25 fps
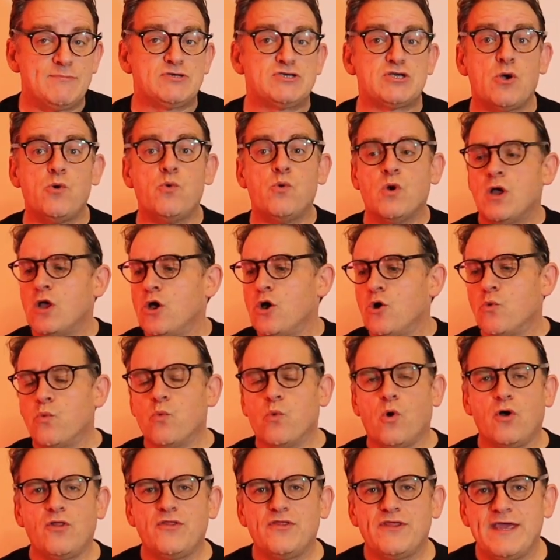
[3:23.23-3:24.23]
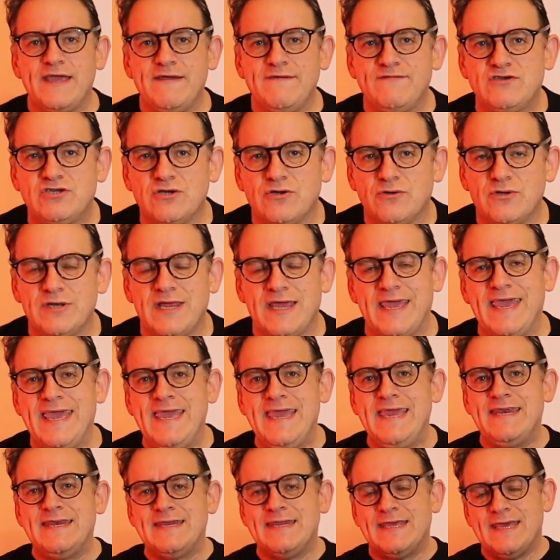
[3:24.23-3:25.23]
So what they've done
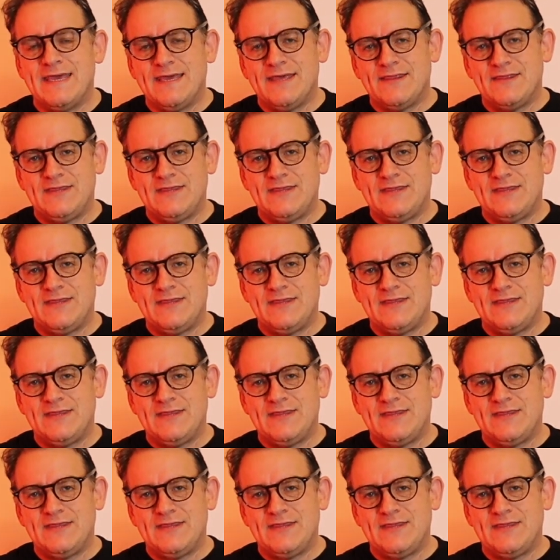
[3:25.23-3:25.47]
in